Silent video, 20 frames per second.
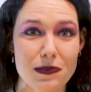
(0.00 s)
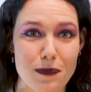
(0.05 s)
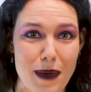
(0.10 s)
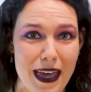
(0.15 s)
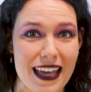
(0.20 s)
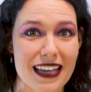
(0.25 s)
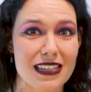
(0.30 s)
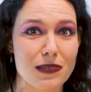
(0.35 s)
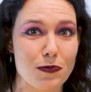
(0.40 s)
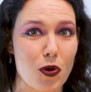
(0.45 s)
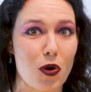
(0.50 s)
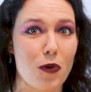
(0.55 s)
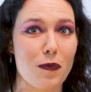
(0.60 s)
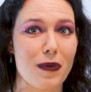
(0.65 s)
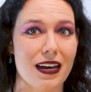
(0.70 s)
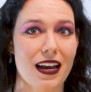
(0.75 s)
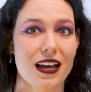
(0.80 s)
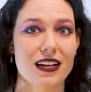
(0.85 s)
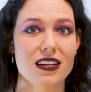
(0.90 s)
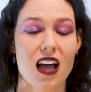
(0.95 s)
pairs per
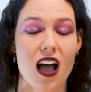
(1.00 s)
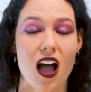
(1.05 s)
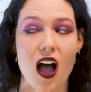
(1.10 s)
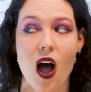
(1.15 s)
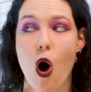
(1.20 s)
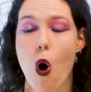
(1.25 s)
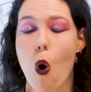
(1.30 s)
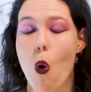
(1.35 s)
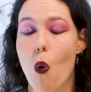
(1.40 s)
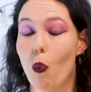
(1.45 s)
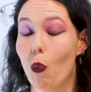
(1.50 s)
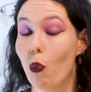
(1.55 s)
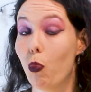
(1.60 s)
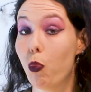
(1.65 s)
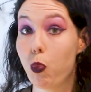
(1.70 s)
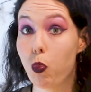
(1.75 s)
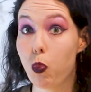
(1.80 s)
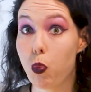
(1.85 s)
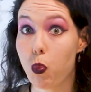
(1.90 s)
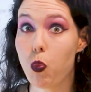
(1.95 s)
minute.
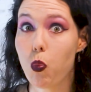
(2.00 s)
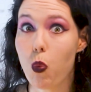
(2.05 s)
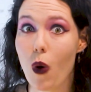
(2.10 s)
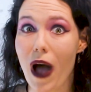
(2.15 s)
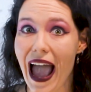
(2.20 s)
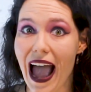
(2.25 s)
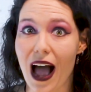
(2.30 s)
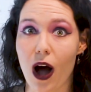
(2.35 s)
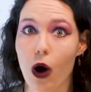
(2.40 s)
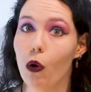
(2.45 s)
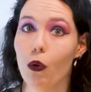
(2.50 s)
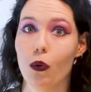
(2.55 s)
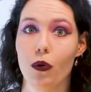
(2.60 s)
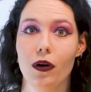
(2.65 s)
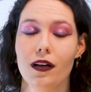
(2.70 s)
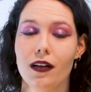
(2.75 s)
Wow!